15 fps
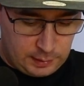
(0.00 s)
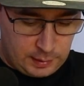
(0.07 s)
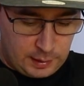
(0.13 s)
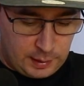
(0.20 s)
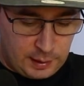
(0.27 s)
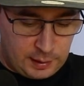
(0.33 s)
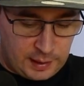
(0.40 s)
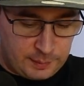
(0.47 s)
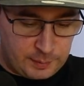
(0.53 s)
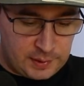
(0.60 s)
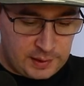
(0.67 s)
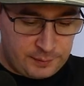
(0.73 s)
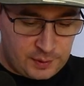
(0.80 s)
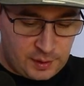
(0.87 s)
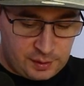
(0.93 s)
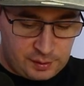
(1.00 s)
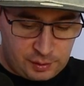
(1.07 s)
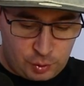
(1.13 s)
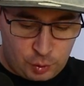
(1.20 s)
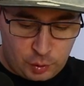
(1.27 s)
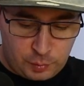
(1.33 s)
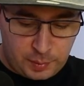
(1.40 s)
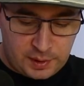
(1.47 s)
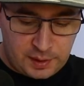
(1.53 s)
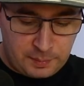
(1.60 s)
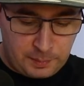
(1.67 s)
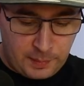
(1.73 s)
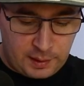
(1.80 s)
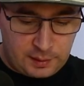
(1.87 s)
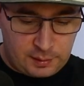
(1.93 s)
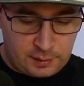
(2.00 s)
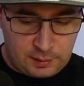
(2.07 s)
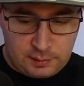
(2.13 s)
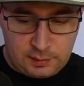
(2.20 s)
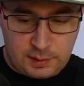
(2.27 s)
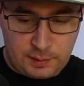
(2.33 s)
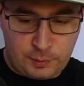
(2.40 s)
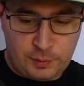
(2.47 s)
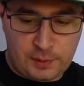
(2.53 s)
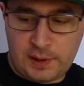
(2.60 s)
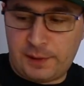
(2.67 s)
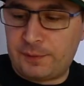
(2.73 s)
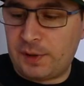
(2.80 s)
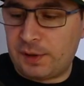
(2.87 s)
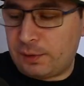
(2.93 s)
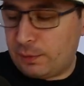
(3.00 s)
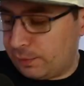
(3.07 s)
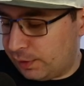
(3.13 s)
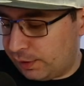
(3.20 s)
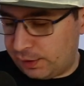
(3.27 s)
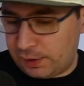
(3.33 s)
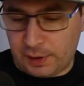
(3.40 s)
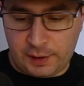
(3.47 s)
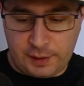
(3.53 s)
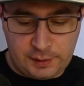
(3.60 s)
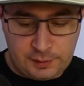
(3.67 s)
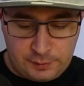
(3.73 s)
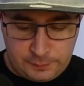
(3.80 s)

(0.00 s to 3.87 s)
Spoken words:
And I believe this should be the metal. I'm gonna leave this on the side.